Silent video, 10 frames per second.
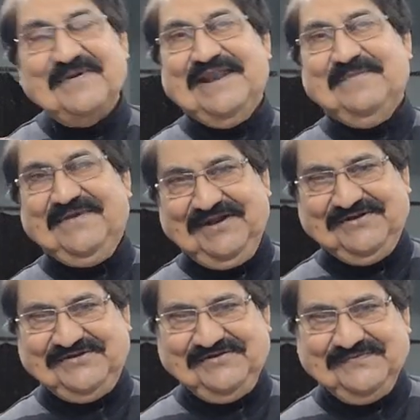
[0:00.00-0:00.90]
the
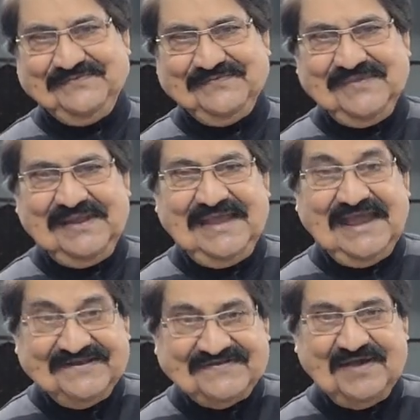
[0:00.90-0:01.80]
benefit.
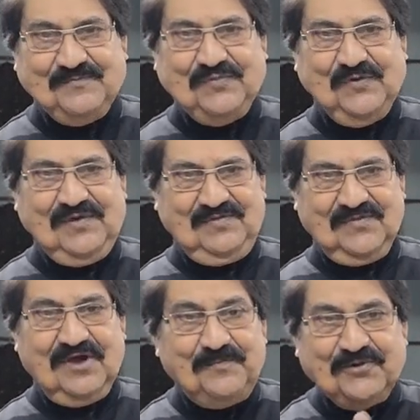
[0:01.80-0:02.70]
Example
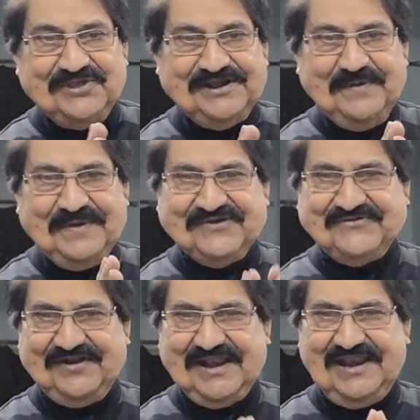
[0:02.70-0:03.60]
of positive
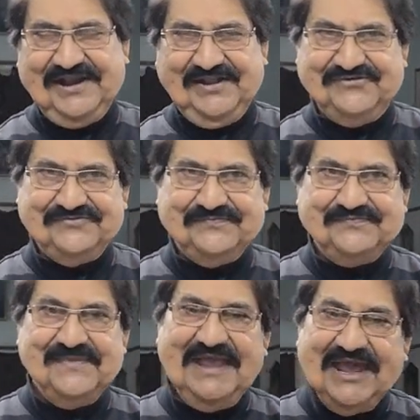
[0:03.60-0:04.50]
externalities.
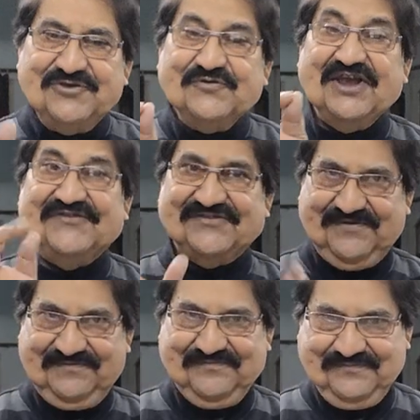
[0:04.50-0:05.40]

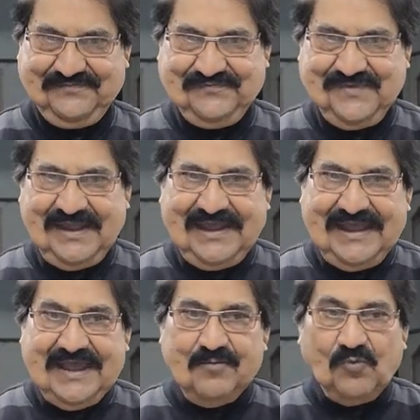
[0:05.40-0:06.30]
Education.
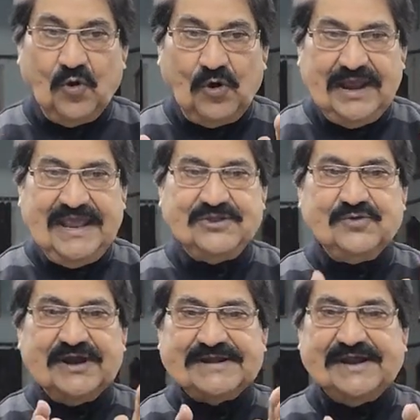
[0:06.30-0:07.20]
A more
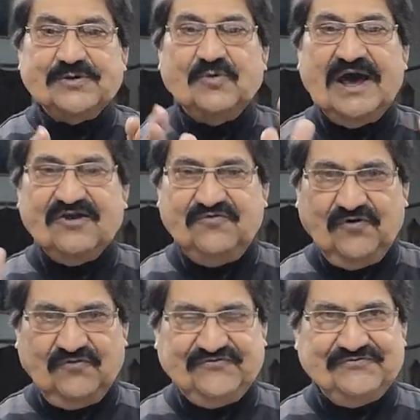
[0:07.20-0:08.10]
educated
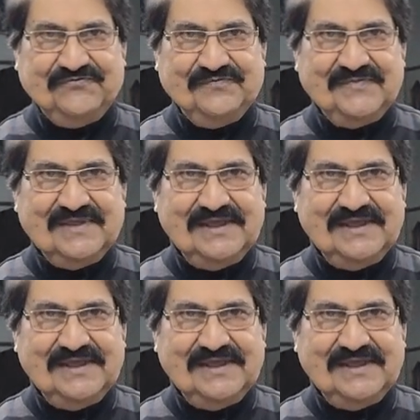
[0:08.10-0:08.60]
workforce